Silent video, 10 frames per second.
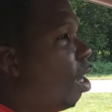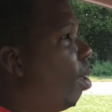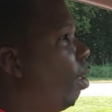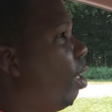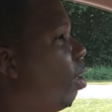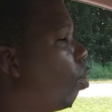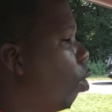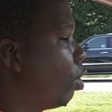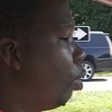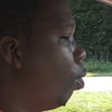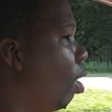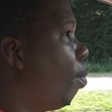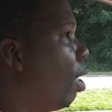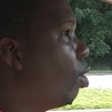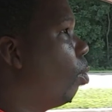and then of course you want to
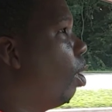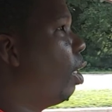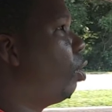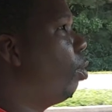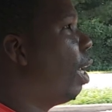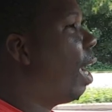make sure that you